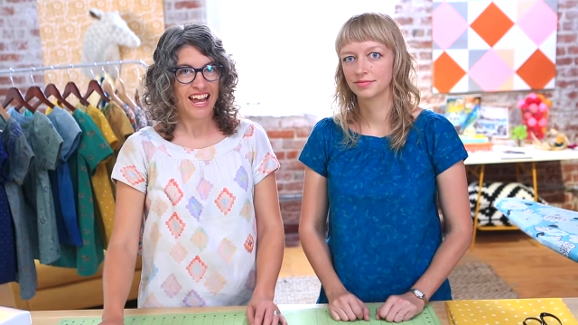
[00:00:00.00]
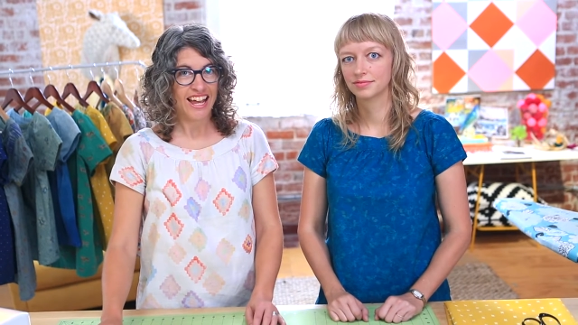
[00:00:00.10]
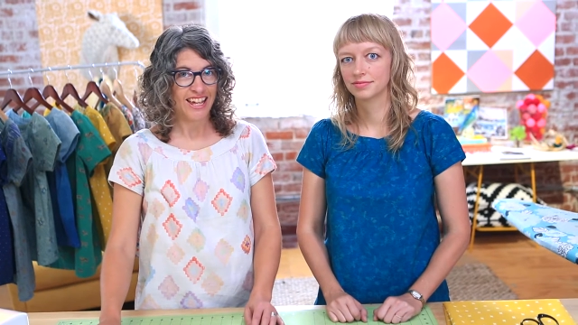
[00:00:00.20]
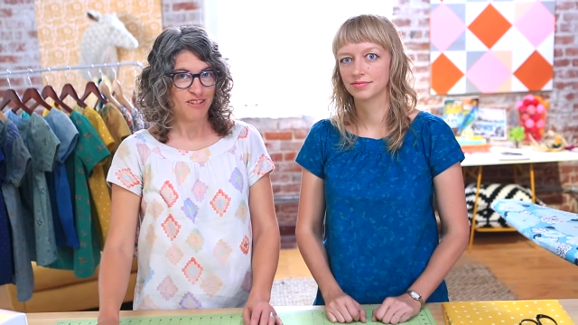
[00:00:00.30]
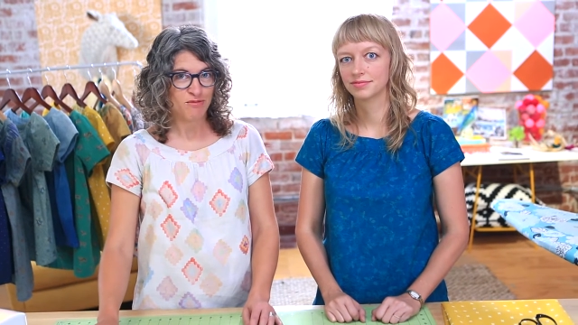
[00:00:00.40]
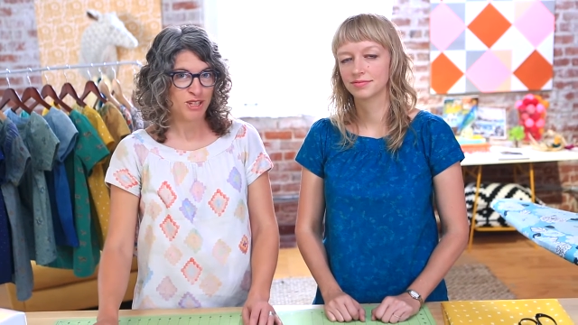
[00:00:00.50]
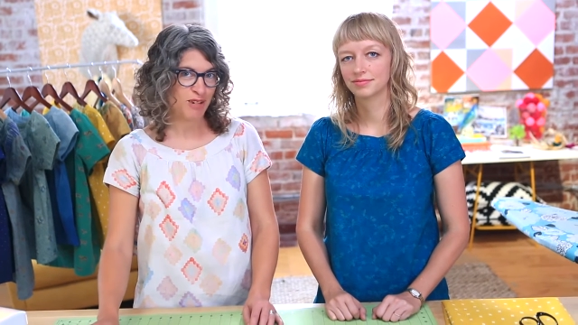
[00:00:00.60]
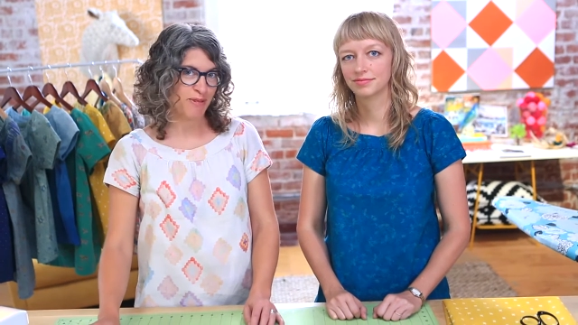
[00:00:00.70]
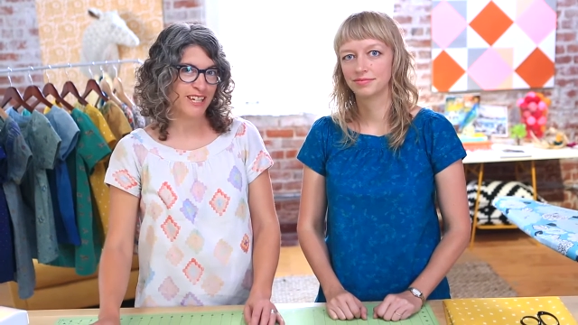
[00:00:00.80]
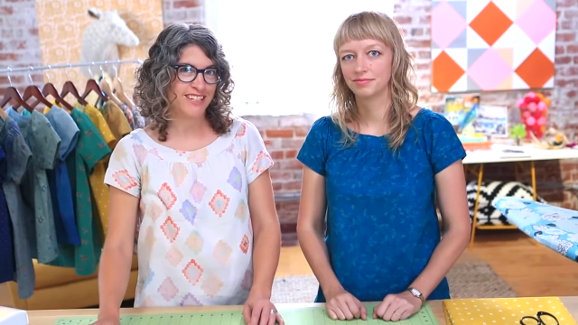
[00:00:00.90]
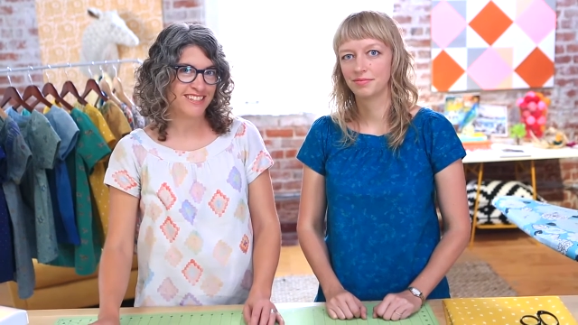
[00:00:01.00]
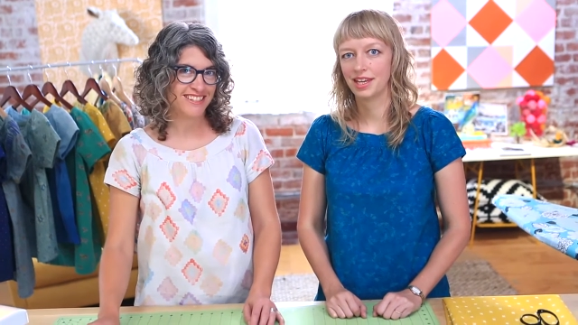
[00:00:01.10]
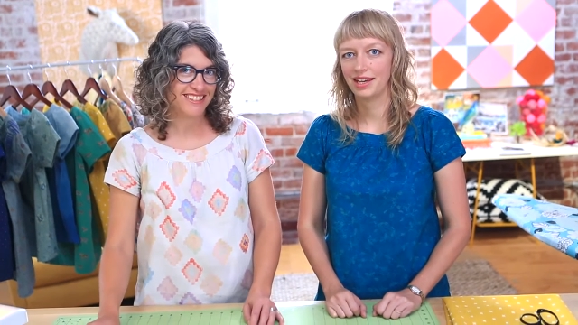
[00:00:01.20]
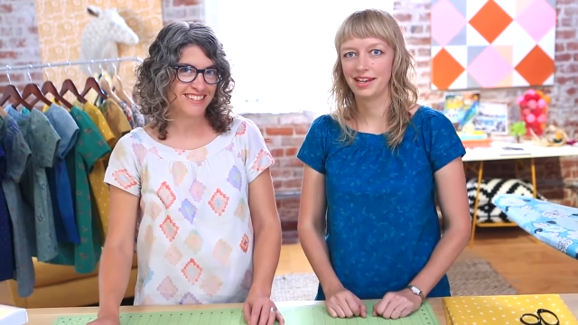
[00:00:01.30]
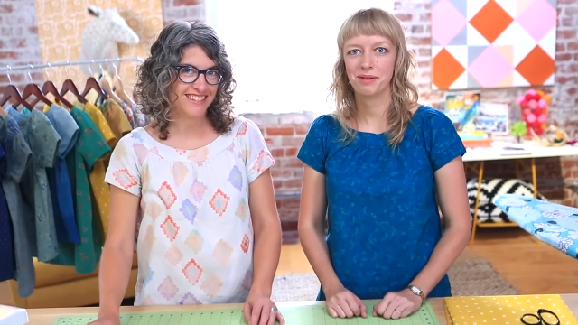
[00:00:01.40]
Speaker 1: Hi, I'm Jamie.
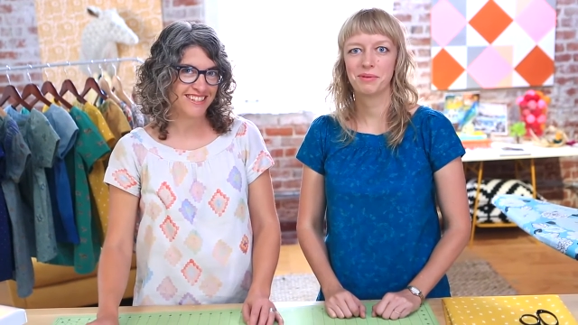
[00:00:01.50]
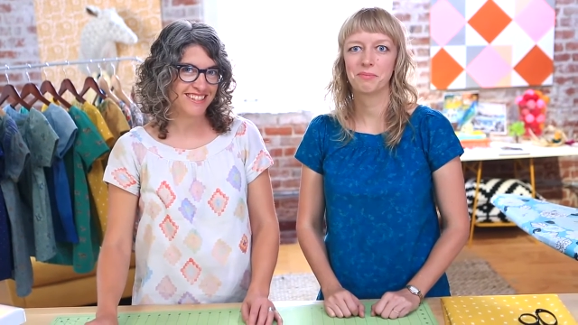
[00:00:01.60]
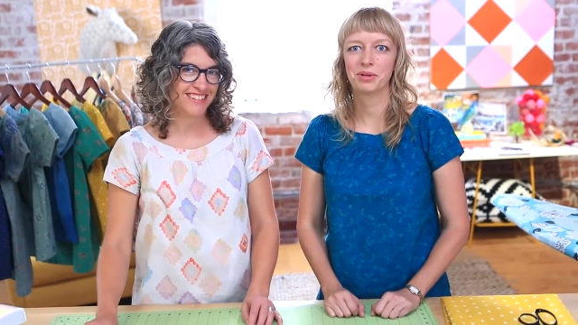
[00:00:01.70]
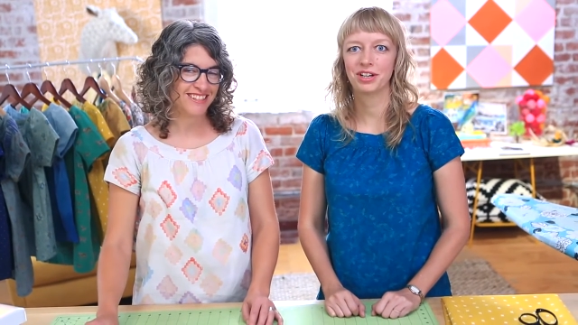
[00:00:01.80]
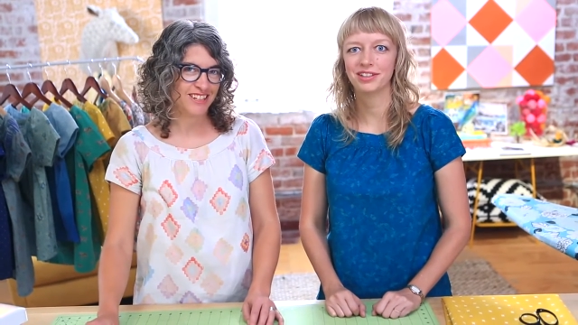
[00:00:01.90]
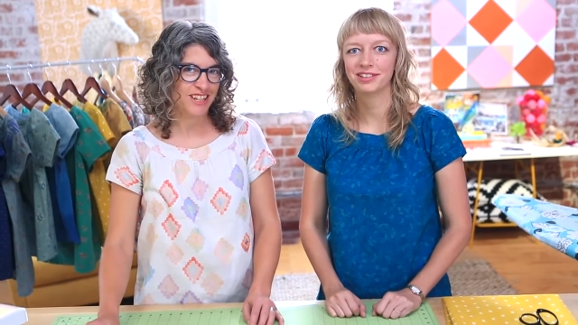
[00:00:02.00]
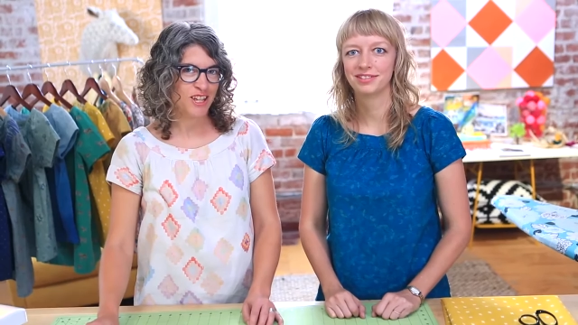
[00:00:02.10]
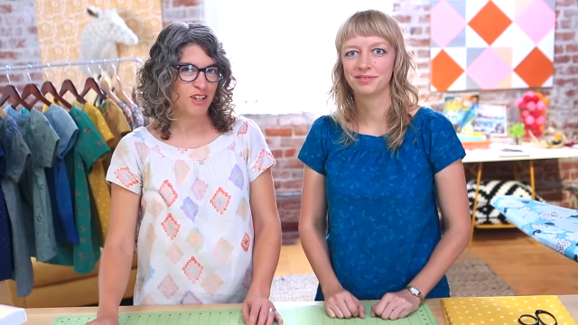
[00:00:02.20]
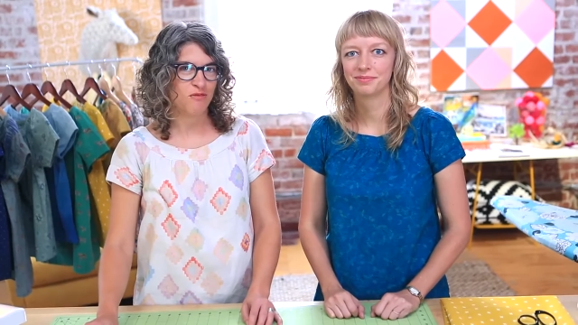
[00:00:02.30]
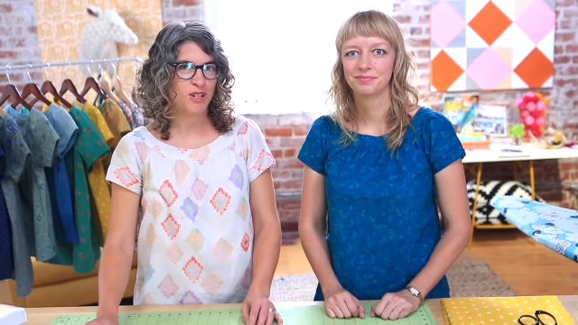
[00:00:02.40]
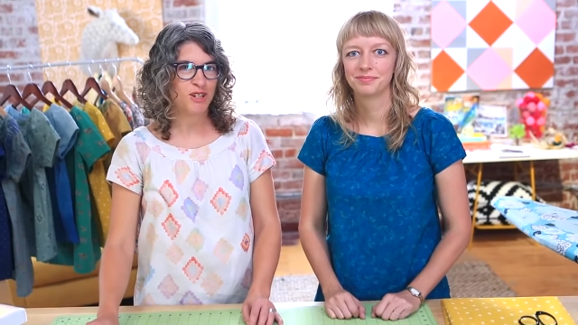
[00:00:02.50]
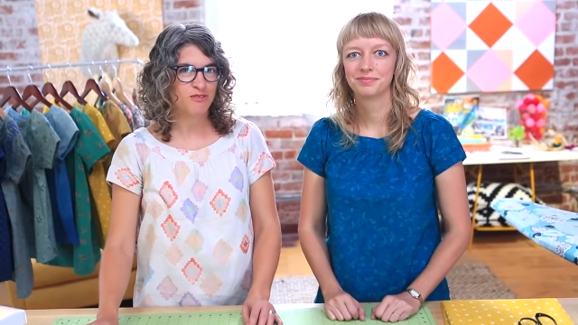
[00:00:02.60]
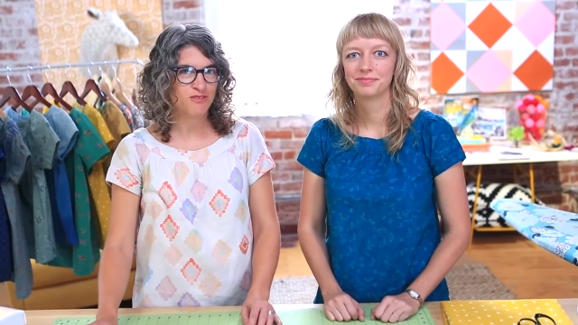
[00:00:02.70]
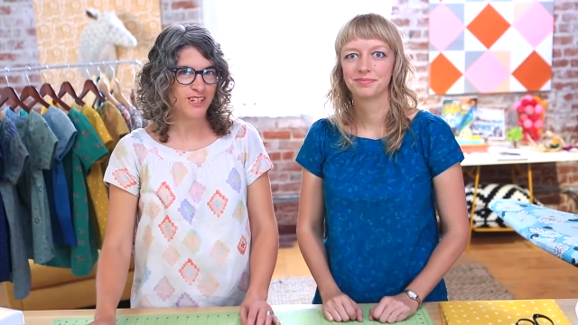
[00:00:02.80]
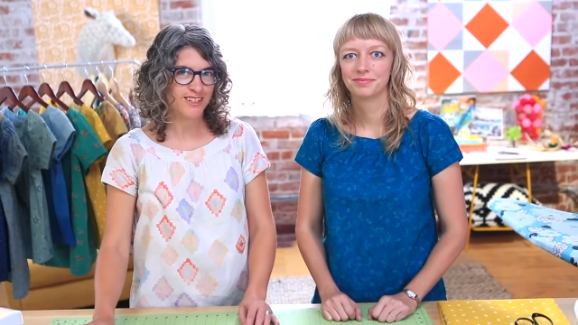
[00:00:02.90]
And I'm Amber. And we own
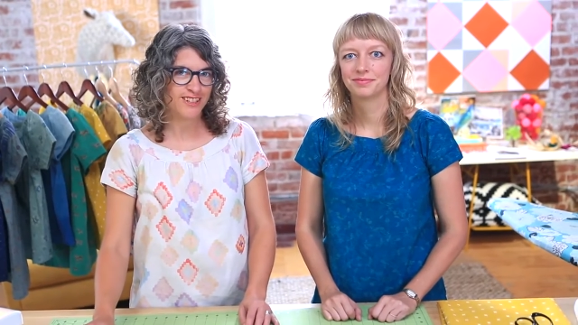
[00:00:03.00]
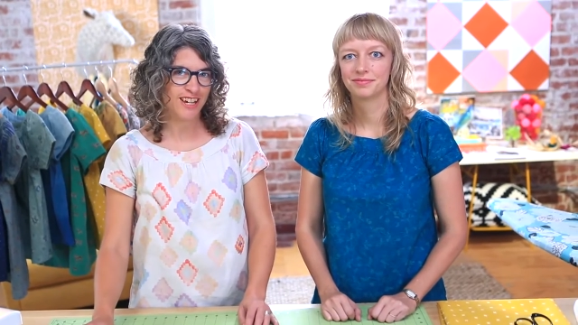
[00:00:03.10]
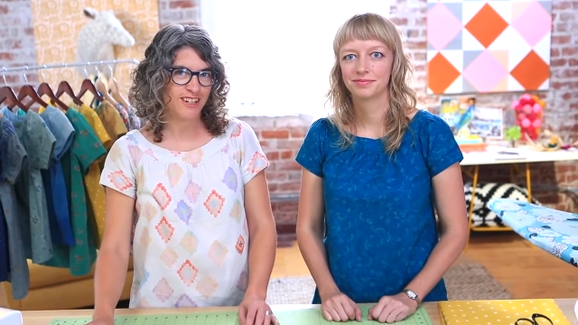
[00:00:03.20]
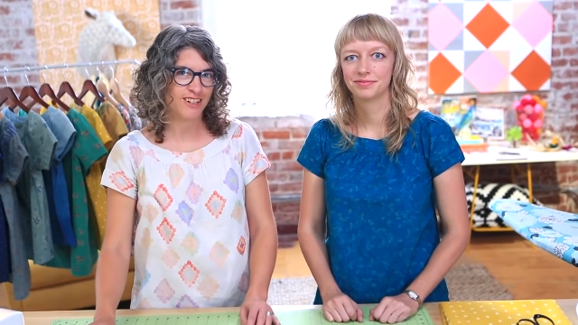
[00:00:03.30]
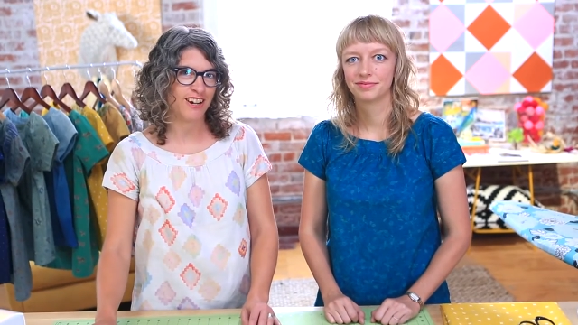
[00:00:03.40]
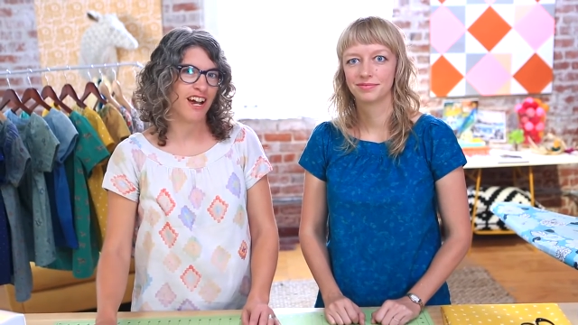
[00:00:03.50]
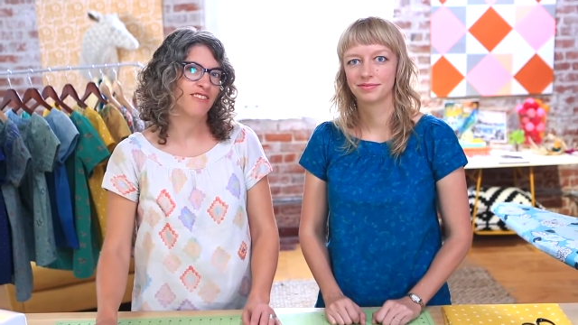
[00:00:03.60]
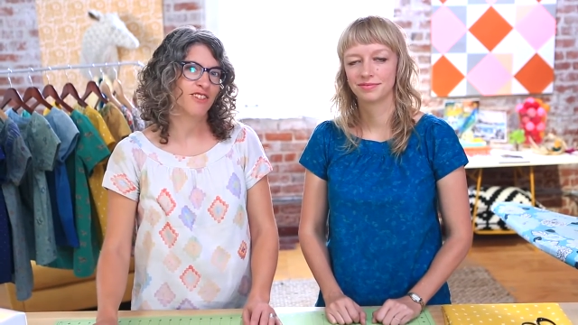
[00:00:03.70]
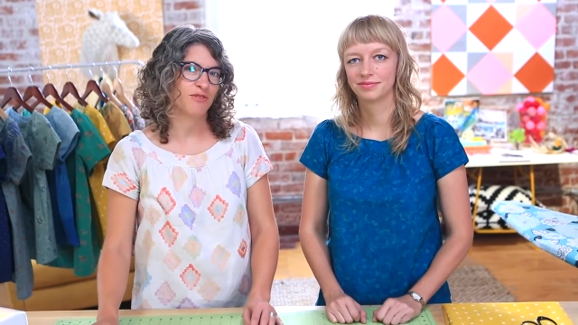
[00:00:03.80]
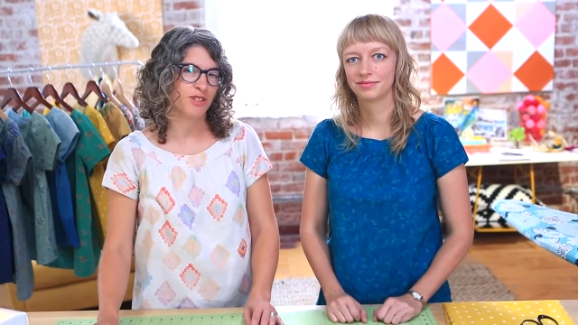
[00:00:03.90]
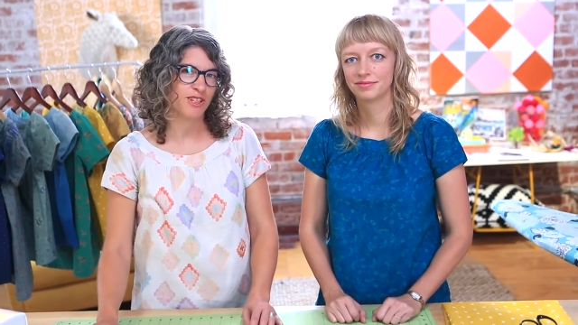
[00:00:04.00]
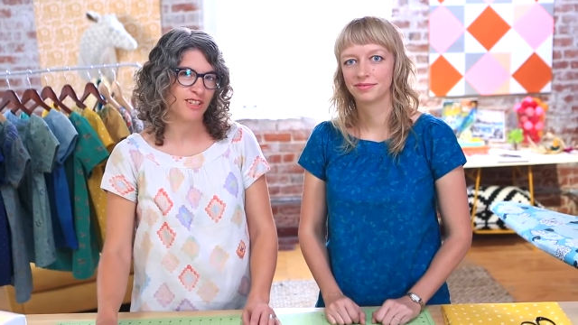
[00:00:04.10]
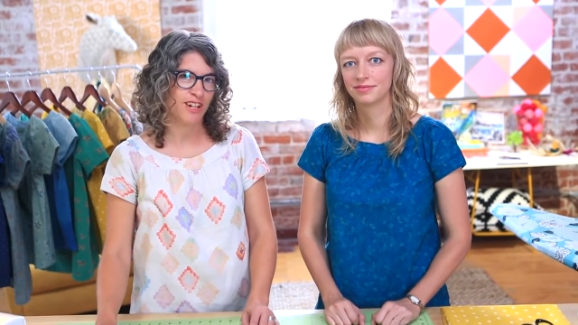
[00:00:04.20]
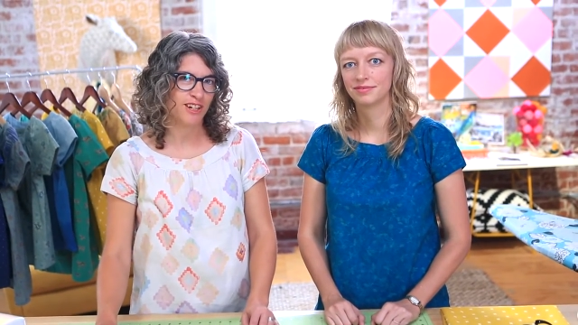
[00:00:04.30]
Fancy Tiger Crafts, which is an